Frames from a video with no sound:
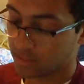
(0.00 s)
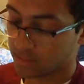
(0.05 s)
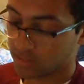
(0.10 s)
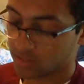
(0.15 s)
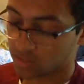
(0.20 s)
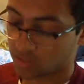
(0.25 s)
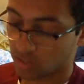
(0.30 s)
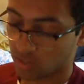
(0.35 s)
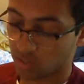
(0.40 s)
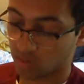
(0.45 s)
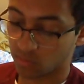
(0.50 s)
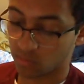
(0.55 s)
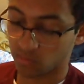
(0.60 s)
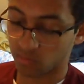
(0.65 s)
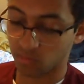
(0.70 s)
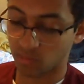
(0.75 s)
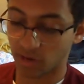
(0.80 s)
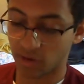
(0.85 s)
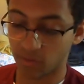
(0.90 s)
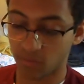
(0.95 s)
So
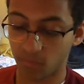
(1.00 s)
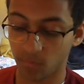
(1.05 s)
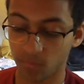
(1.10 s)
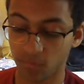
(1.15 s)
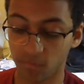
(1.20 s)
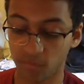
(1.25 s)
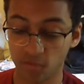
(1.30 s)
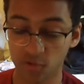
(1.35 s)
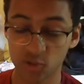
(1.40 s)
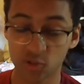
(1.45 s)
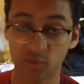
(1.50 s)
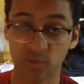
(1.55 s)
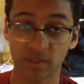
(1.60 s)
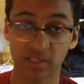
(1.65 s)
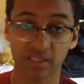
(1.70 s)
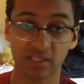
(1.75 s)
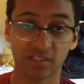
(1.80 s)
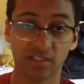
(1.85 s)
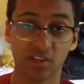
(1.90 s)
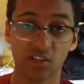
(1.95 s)
what I first
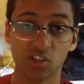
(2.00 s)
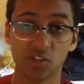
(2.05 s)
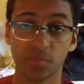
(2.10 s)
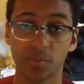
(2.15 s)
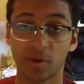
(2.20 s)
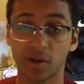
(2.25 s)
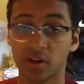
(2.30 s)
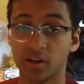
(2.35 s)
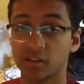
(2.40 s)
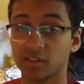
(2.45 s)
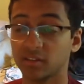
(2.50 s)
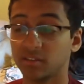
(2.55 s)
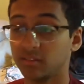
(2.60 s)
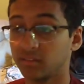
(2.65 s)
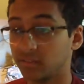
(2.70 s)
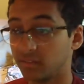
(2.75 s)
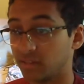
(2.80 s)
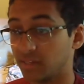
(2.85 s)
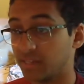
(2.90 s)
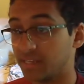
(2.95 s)
wanted to touch upon
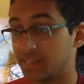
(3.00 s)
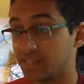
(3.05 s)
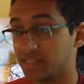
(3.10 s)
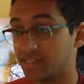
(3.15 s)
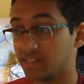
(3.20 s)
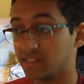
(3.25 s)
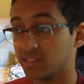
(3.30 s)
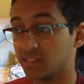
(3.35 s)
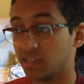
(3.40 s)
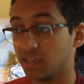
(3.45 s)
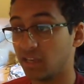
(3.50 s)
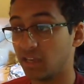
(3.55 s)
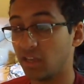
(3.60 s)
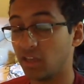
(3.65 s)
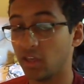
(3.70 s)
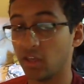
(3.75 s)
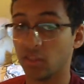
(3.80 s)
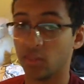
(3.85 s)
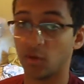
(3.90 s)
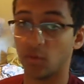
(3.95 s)
is
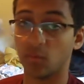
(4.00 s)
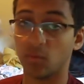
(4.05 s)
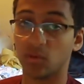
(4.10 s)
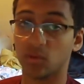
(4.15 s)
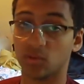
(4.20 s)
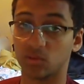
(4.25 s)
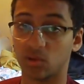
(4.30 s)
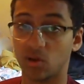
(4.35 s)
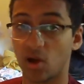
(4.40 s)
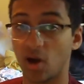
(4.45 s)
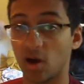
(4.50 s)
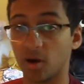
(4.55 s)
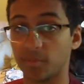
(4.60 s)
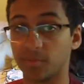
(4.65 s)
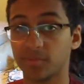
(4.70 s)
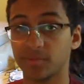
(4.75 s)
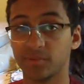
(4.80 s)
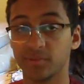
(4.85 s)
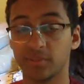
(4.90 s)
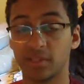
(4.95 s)
the World Cup.